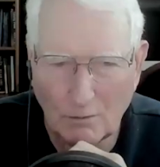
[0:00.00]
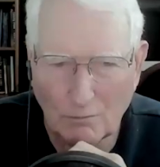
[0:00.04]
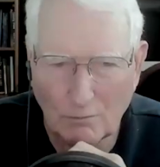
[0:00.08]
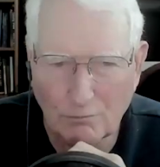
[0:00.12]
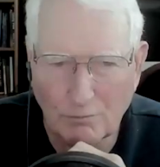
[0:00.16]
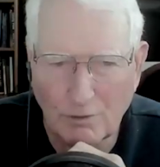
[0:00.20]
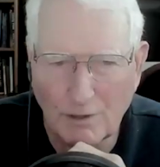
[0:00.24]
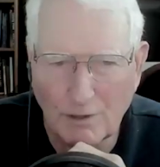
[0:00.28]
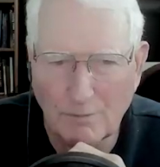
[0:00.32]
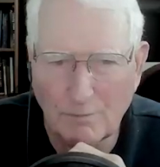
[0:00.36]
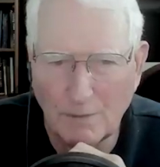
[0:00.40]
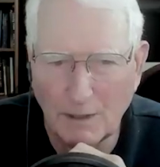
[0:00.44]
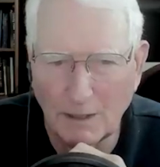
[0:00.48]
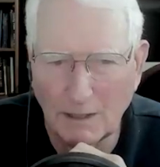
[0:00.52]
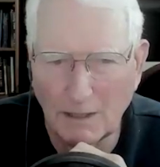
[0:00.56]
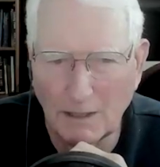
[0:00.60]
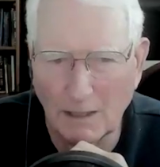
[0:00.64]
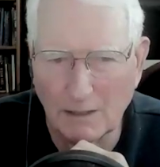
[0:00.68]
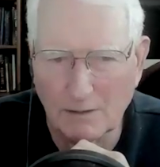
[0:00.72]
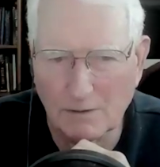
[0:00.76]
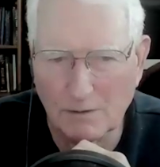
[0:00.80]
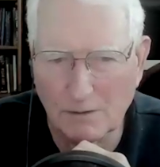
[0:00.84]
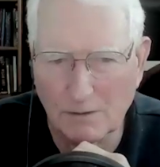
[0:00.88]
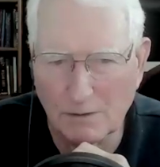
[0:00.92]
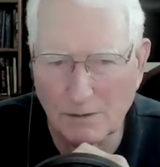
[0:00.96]
Rhythmic
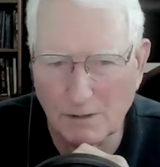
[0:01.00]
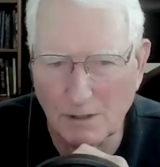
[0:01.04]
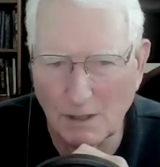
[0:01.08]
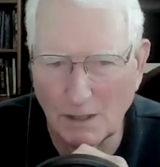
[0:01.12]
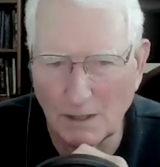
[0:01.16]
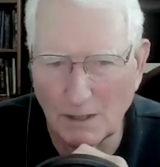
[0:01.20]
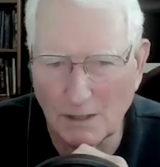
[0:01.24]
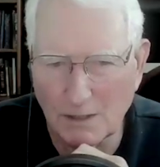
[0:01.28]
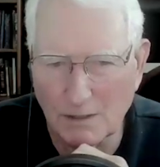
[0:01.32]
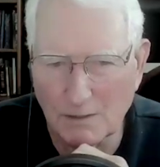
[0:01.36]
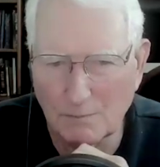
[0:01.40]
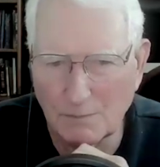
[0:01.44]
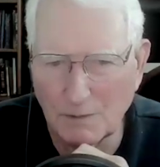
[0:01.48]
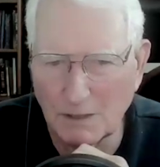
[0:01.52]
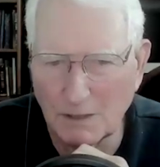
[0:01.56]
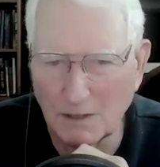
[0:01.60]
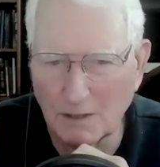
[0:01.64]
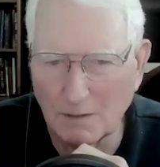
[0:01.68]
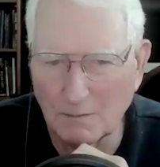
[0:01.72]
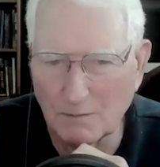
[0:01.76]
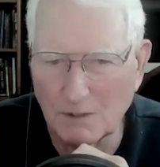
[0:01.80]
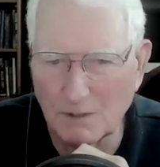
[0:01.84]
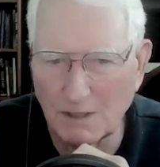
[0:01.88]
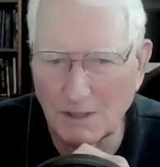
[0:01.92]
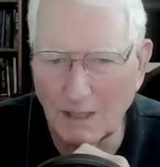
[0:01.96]
exercise
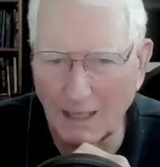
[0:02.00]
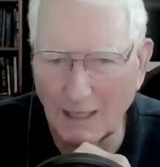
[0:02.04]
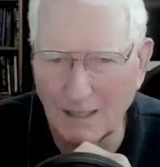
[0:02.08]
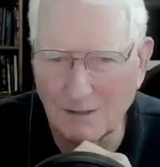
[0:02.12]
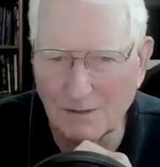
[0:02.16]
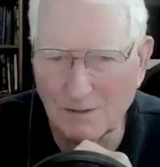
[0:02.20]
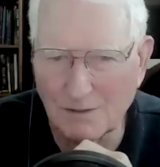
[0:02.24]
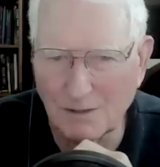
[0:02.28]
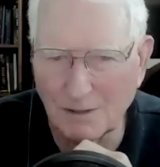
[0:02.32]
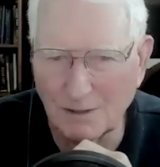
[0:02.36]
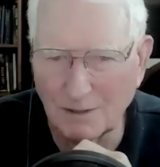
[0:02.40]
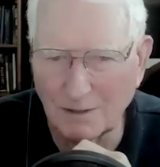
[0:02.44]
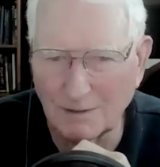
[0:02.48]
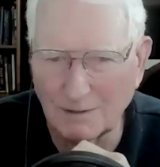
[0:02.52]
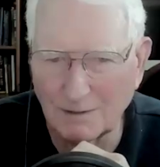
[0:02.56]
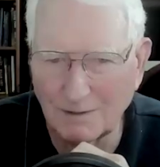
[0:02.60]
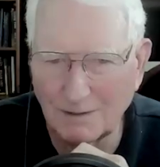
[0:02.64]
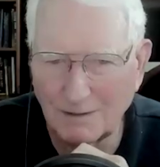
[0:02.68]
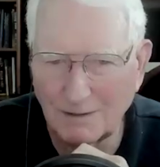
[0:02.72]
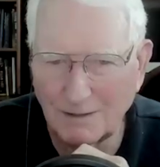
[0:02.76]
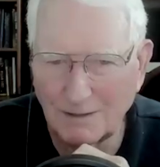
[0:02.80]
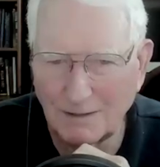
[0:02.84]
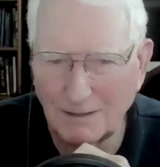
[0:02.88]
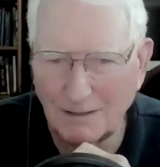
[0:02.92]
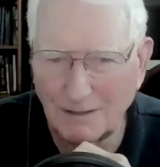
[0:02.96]
becomes dancing
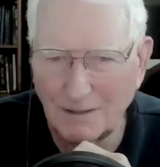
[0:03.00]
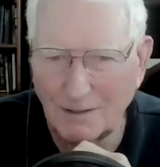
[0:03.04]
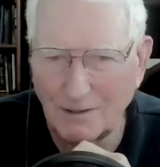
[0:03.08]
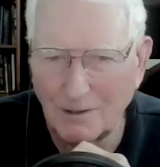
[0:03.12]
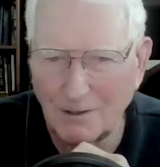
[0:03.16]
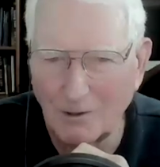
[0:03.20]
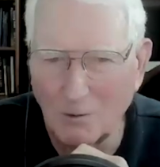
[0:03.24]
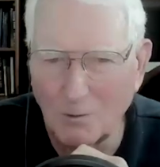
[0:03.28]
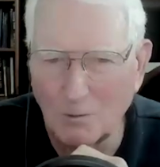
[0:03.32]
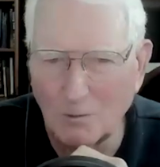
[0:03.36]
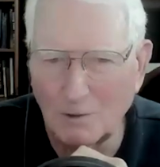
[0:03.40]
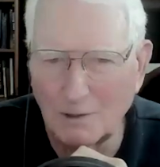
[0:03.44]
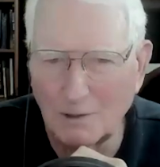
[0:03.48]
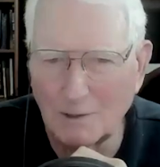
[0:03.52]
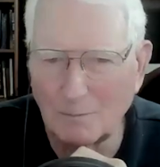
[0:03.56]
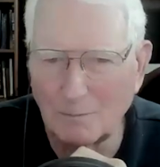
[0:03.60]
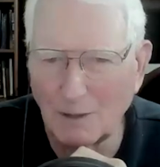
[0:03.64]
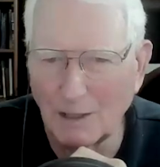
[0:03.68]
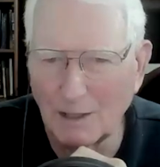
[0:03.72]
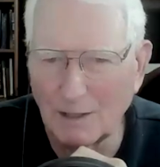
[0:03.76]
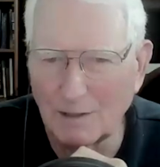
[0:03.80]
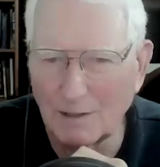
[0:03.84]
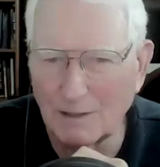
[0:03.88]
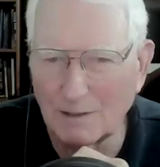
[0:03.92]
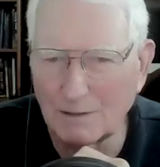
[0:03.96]
only
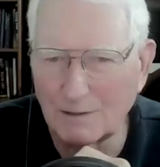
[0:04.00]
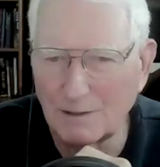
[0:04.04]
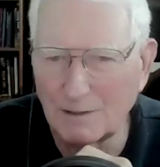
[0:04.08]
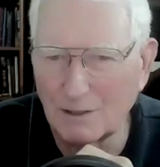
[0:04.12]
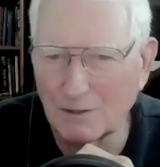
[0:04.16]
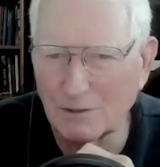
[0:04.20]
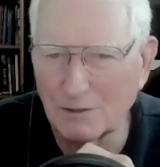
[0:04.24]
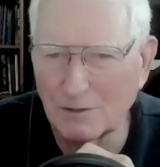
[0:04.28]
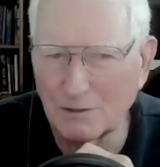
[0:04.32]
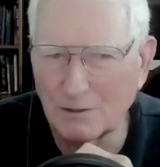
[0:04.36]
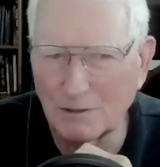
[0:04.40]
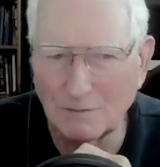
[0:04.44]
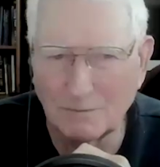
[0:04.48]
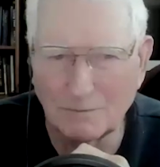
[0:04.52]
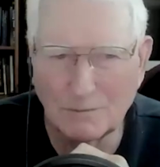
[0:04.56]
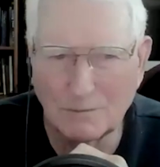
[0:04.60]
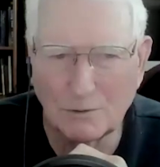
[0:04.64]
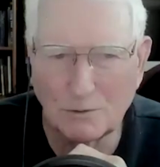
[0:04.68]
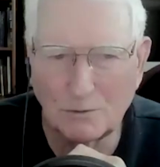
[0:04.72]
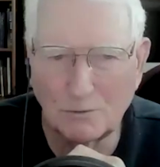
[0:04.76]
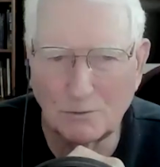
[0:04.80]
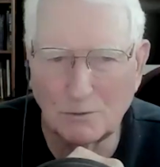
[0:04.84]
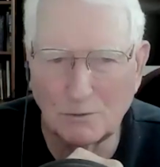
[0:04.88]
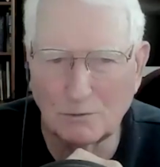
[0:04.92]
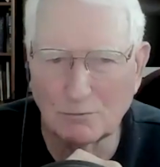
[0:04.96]
by the addition of
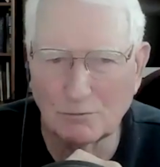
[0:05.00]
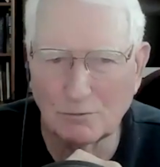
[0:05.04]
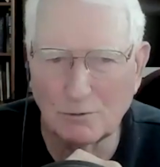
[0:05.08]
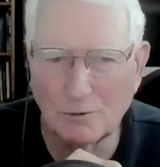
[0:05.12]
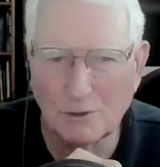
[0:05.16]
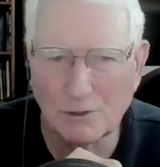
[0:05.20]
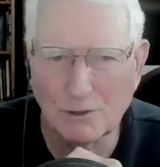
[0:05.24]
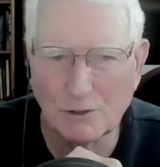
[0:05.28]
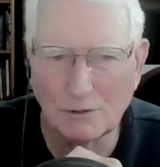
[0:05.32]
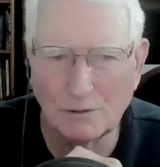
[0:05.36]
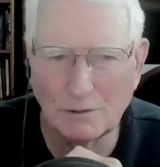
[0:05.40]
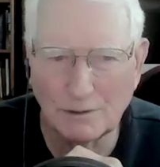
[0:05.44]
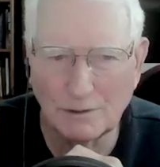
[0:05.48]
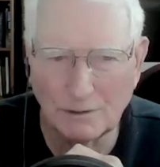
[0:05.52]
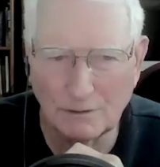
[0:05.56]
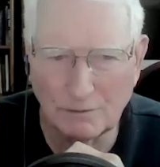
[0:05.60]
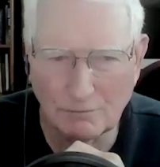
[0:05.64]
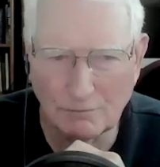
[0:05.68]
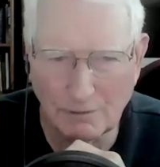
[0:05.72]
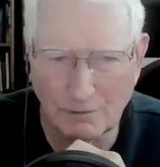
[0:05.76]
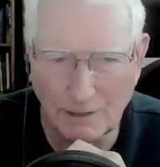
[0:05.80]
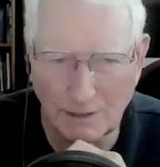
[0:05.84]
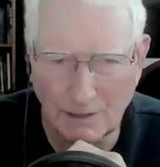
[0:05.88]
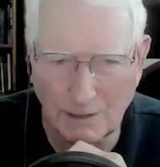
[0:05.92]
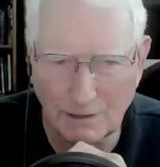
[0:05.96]
two crucial
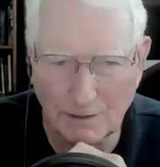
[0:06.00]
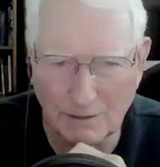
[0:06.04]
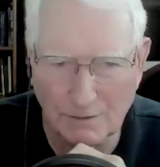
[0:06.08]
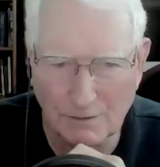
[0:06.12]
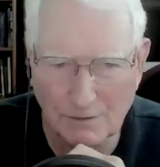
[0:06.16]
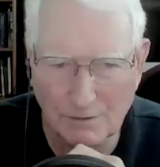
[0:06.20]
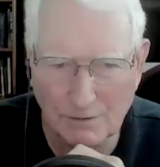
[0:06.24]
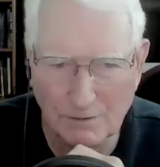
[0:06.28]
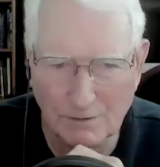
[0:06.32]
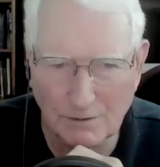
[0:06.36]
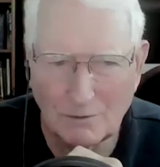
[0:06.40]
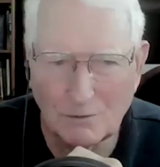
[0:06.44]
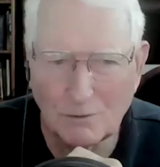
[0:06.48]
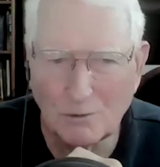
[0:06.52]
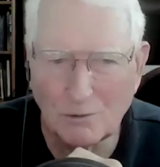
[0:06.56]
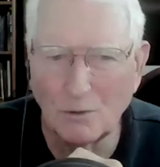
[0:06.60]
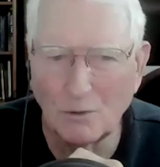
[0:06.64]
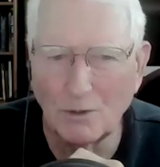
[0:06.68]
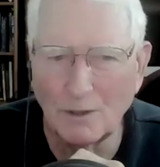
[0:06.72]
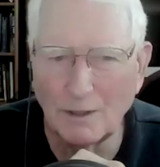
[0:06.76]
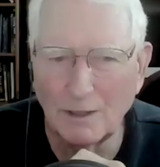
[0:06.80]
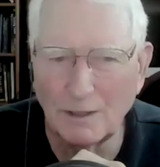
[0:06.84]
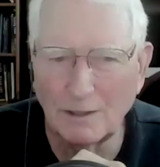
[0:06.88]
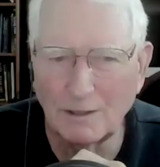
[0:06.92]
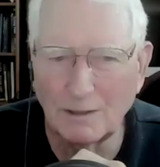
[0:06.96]
ingredients
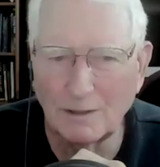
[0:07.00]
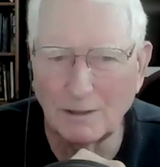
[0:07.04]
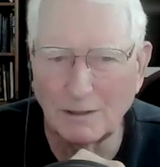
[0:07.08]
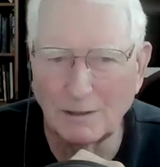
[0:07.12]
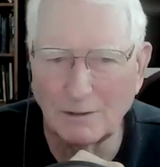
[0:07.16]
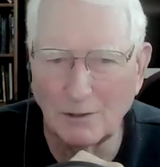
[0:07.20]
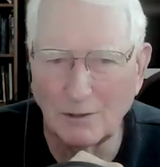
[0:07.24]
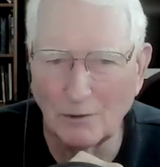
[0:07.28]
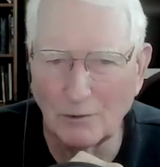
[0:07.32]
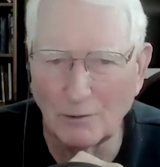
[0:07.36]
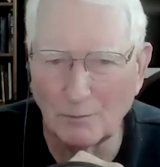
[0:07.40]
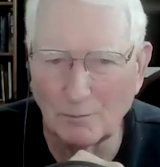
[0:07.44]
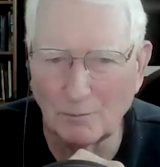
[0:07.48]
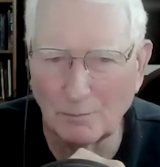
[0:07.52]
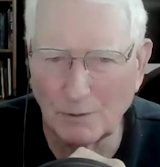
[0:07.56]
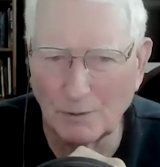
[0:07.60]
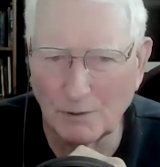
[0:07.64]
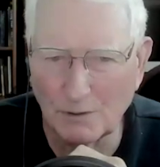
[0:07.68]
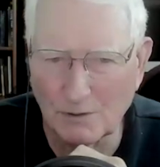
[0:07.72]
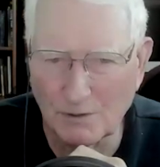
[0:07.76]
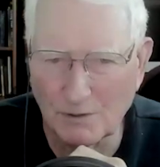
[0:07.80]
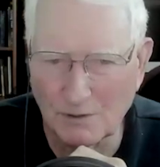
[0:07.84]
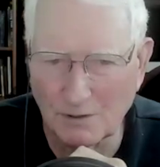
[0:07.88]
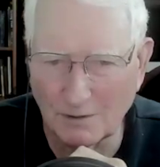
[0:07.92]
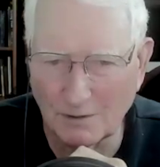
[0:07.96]
joy in another
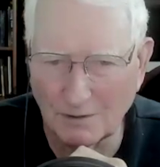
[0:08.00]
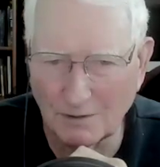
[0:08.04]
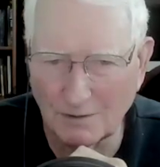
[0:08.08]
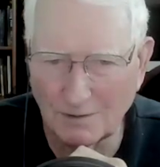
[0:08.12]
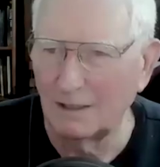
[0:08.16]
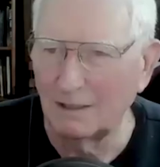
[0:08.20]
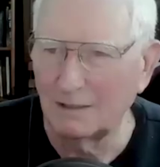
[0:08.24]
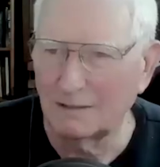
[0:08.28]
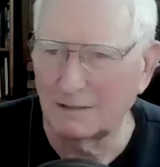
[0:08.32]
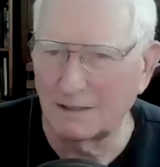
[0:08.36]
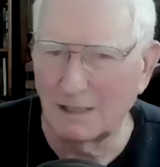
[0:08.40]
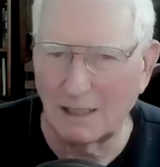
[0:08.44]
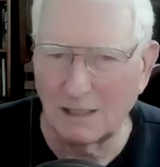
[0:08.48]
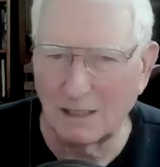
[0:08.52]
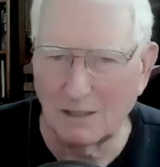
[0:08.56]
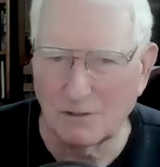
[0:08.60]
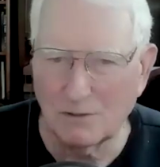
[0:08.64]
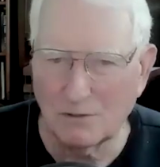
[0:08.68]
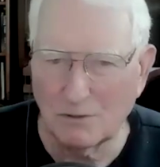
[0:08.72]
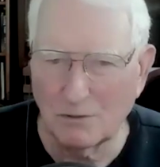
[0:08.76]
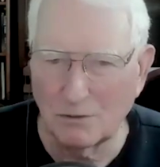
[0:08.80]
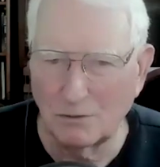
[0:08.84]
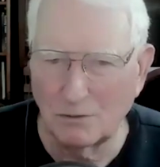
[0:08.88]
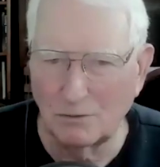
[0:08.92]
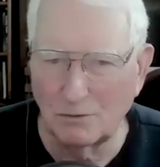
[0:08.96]
person. It
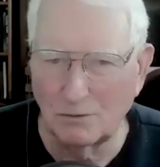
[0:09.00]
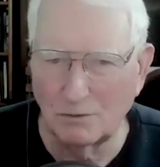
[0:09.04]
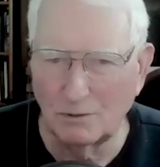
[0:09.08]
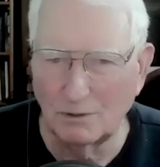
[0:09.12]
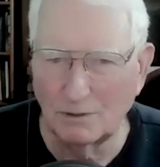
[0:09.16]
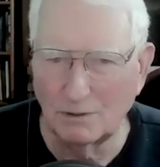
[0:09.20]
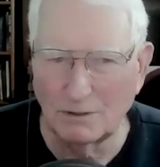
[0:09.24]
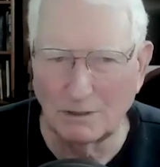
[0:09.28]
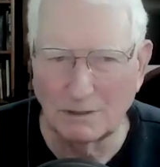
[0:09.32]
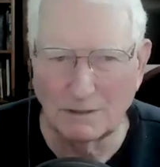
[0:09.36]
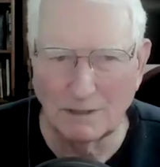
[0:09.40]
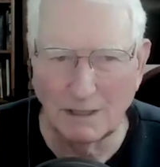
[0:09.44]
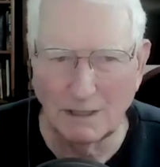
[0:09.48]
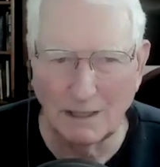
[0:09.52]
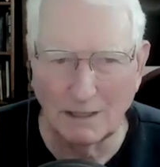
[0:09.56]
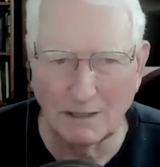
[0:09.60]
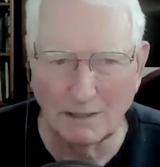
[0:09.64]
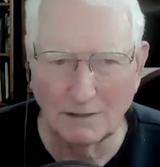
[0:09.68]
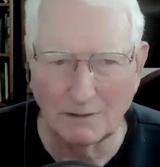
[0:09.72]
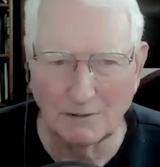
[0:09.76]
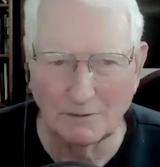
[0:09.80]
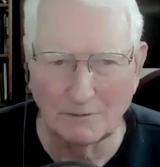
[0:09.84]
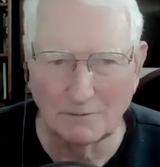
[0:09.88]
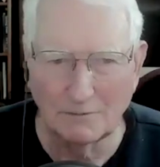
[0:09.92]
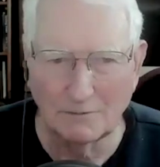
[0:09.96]
takes two to
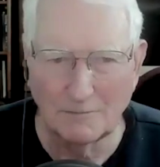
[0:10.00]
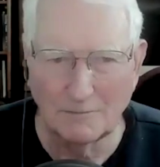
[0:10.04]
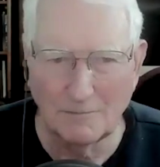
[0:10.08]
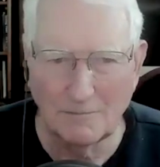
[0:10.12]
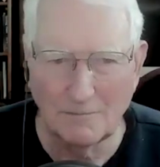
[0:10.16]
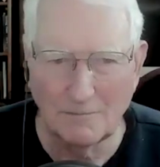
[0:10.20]
tango.